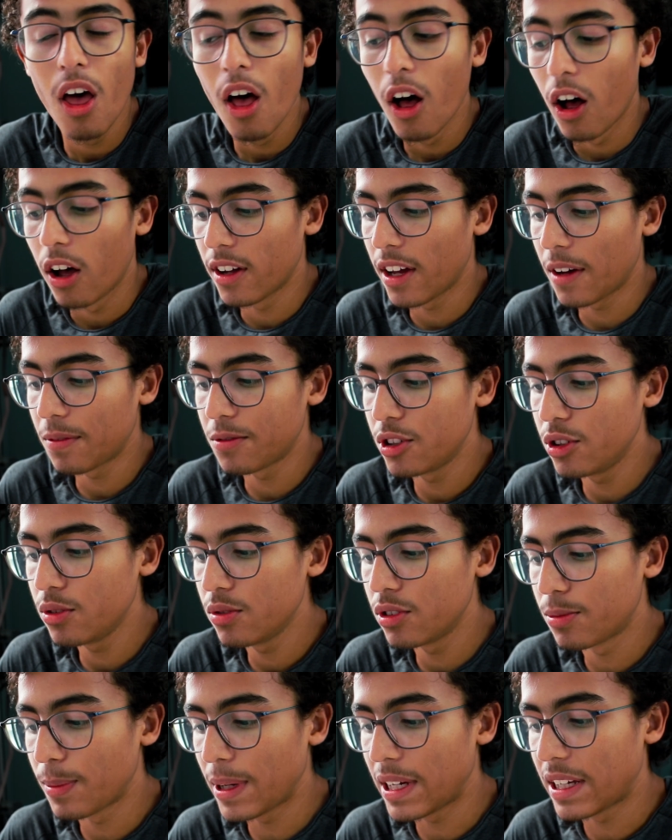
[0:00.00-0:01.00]
All you have to do
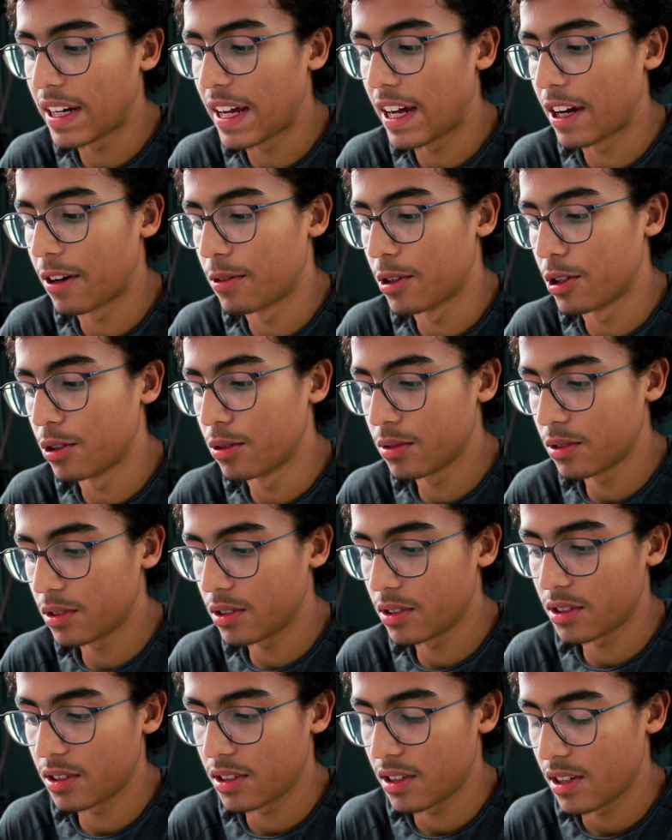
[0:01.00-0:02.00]
is make an arrow.
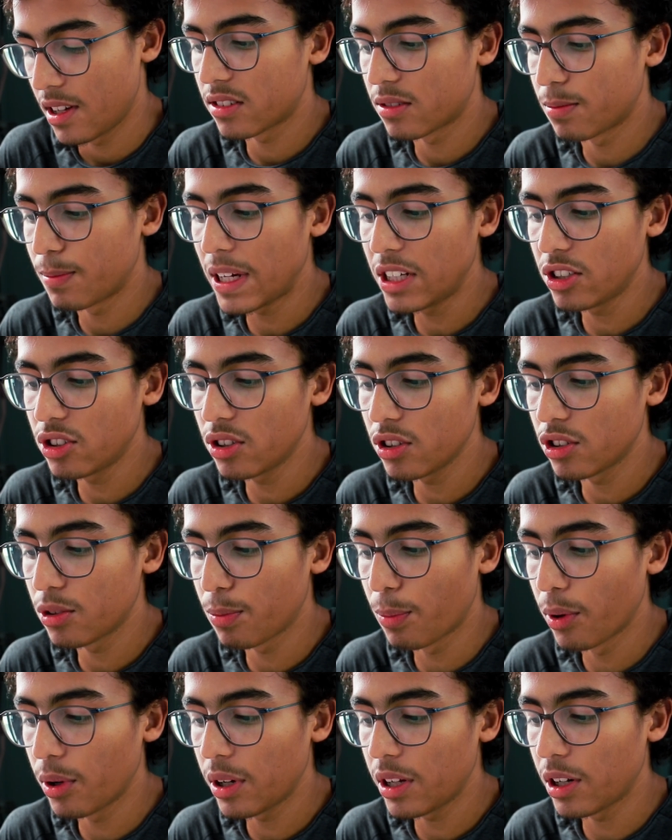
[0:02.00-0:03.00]
I guess make sure it's
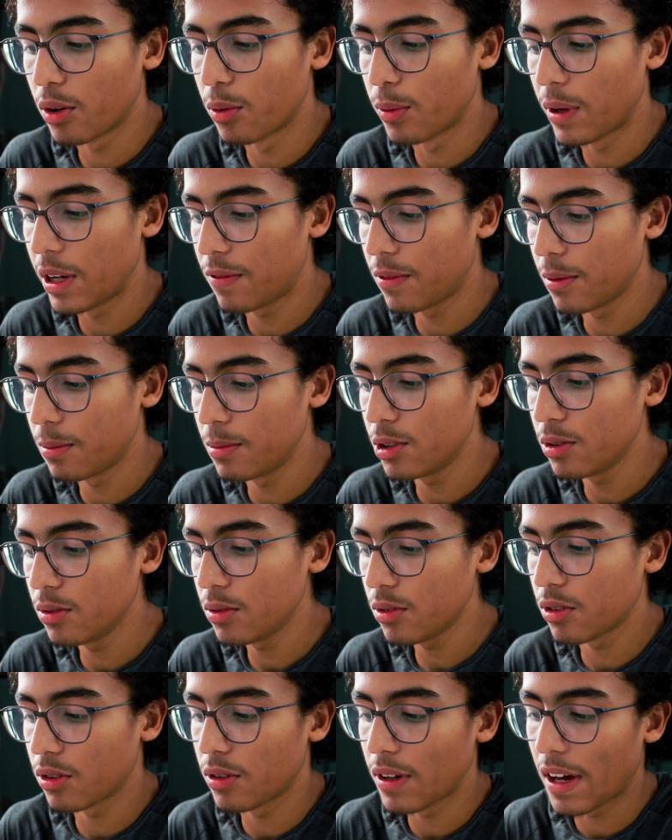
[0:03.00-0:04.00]
pointing away from you
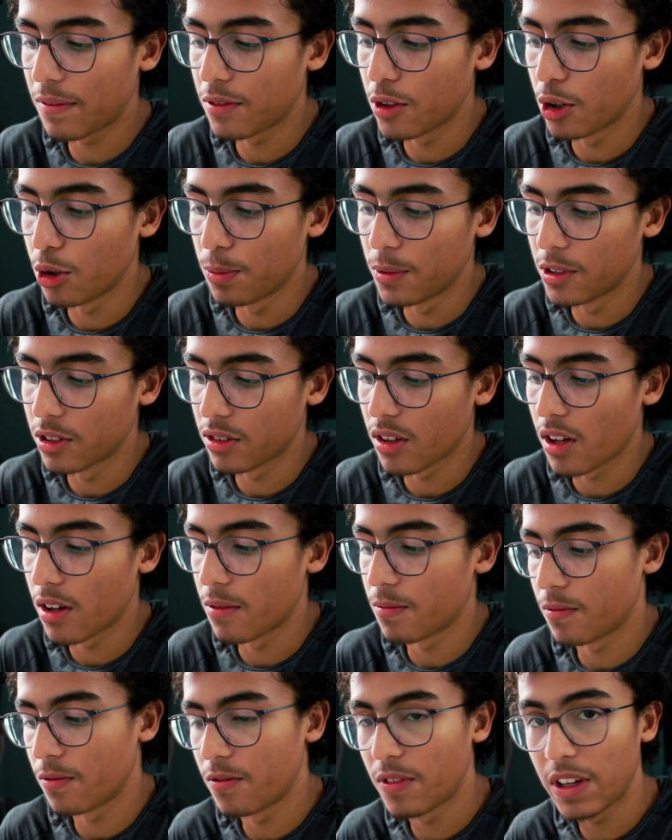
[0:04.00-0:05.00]
so you have the open slot
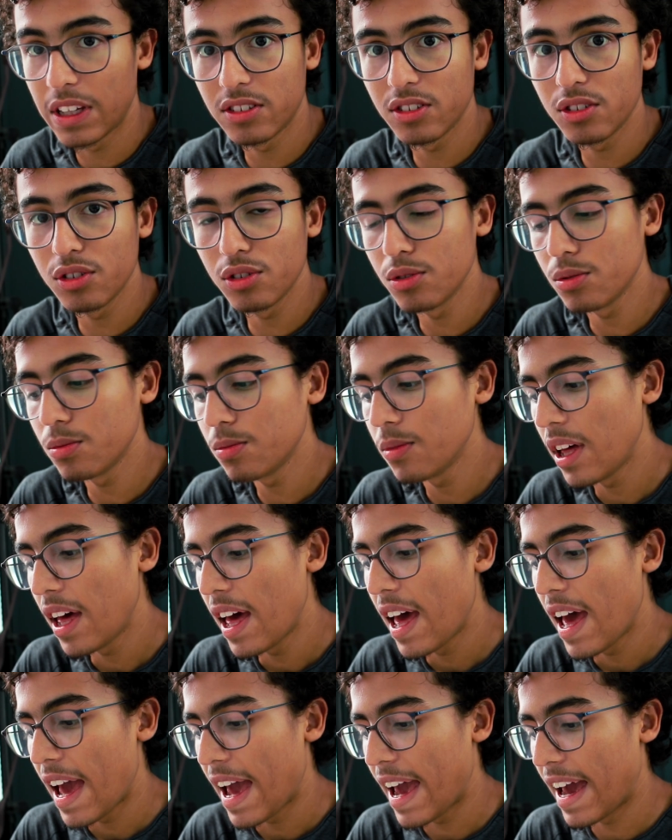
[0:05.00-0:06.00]
facing you.
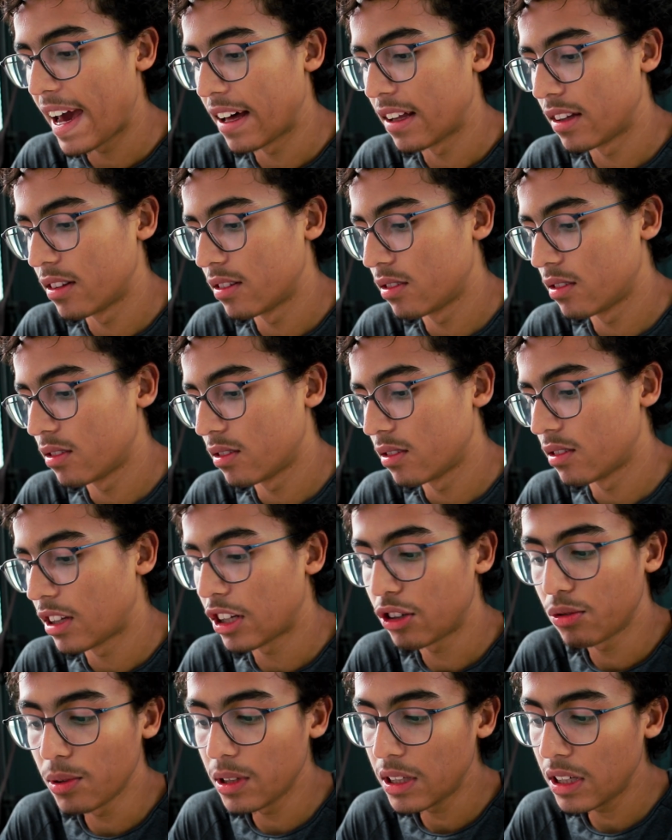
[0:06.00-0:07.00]
And
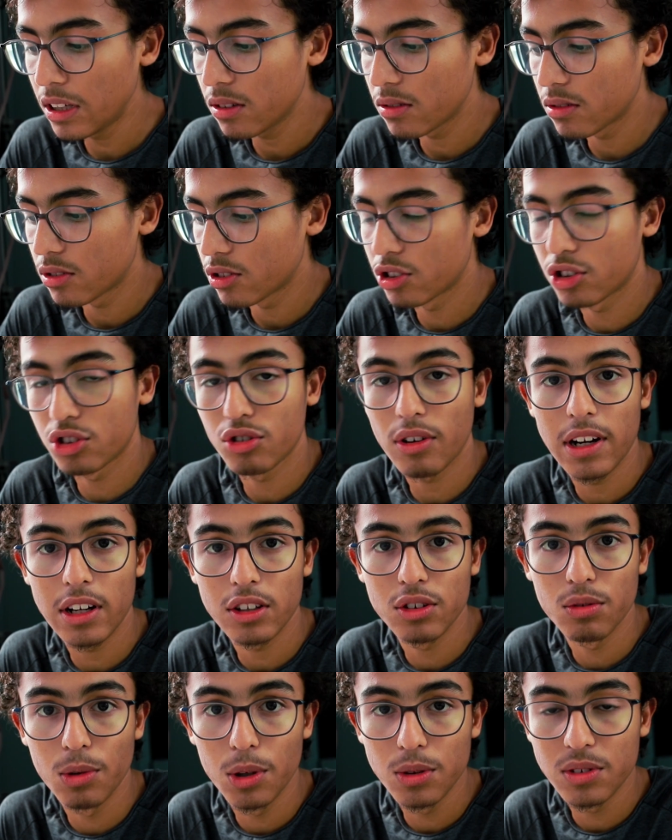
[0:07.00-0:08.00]
that's really it. Just try not
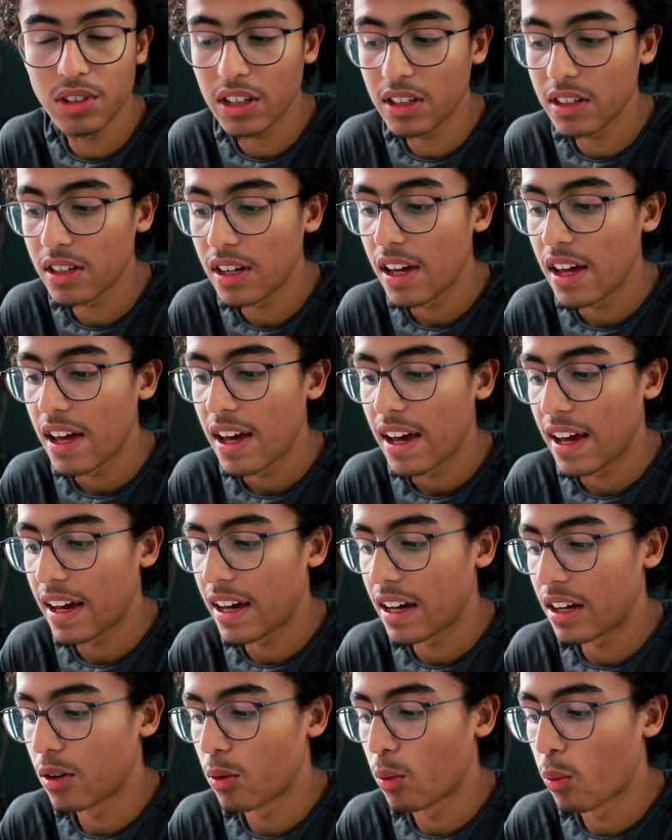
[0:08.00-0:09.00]
to rotate,
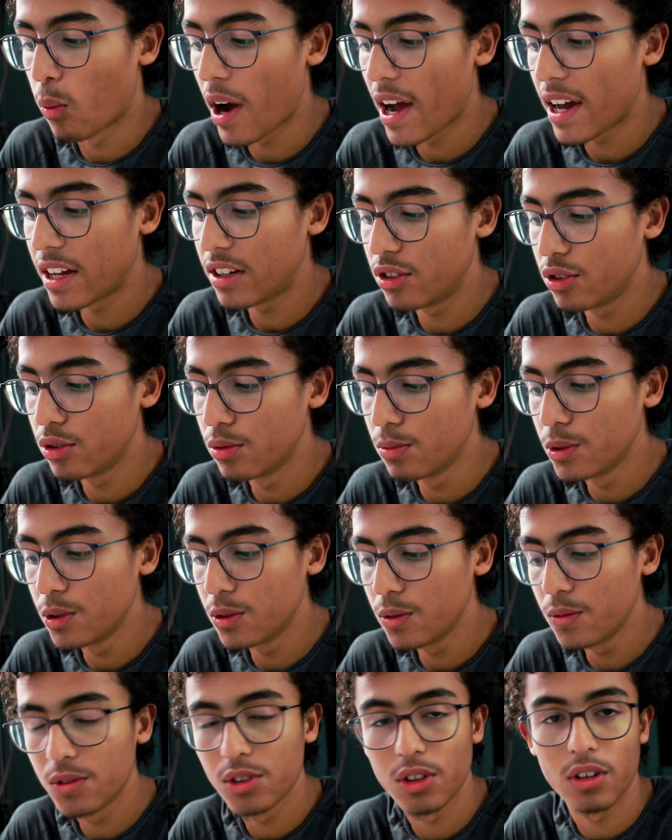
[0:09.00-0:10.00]
and wide U
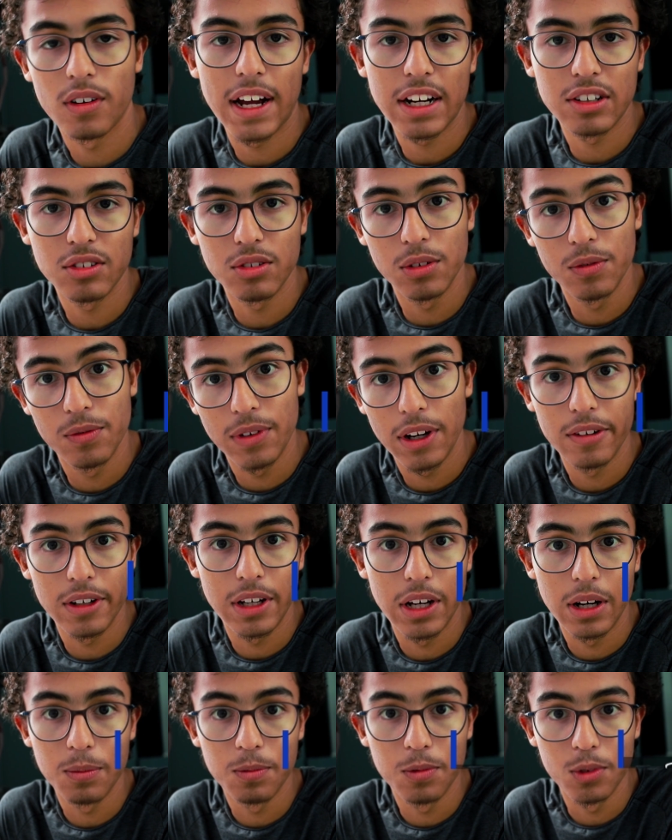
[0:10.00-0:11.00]
moves are actually very
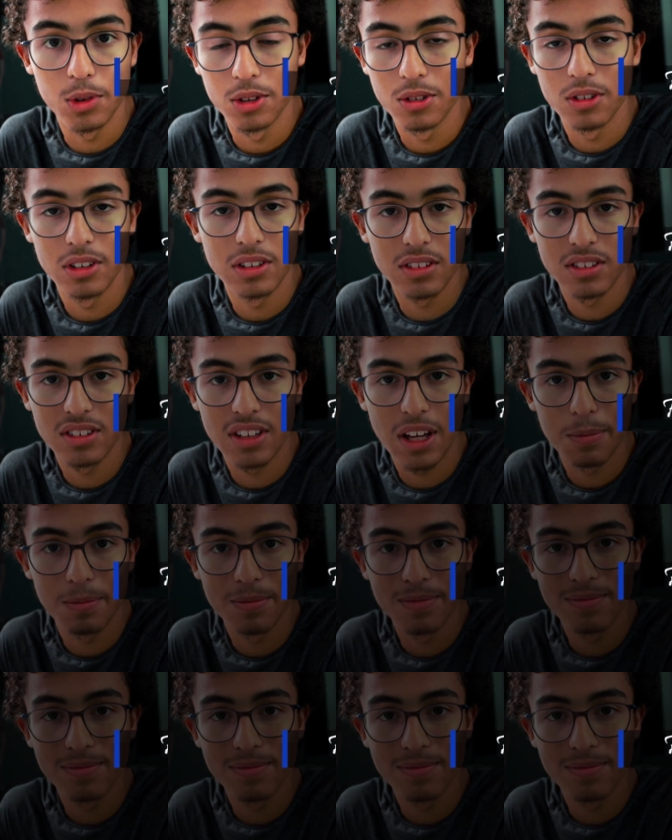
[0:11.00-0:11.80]
helpful during this step.